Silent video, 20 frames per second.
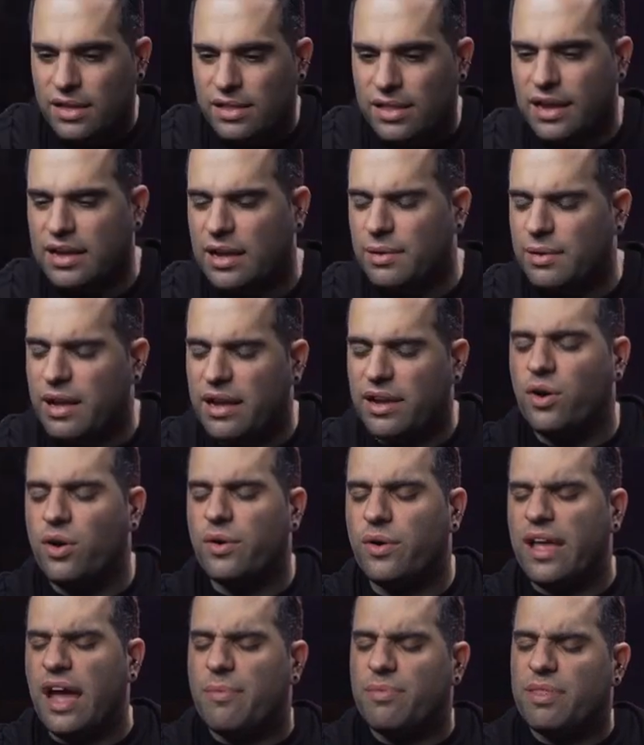I go,
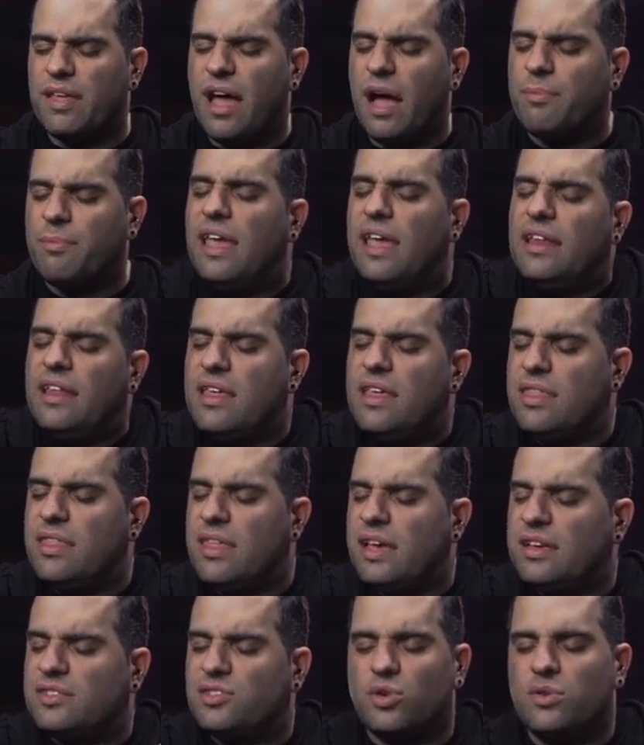okay, I'm getting
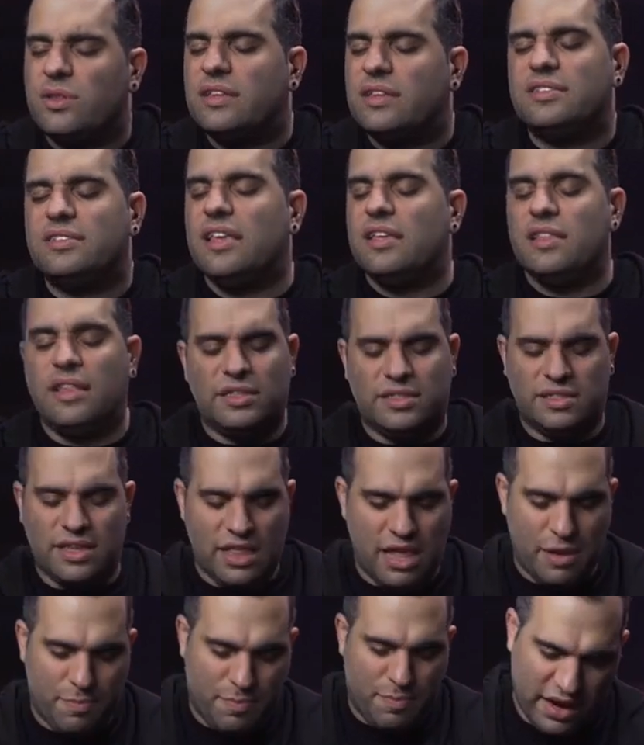this, or let's say
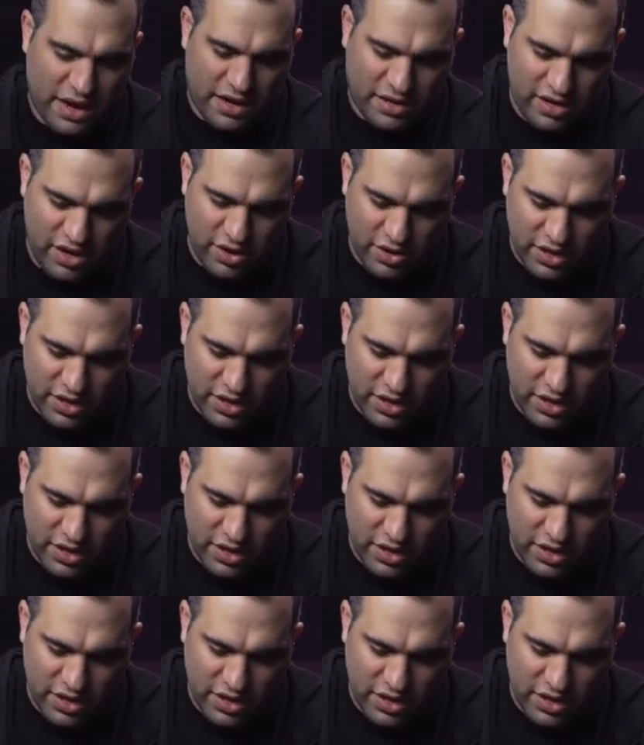they picked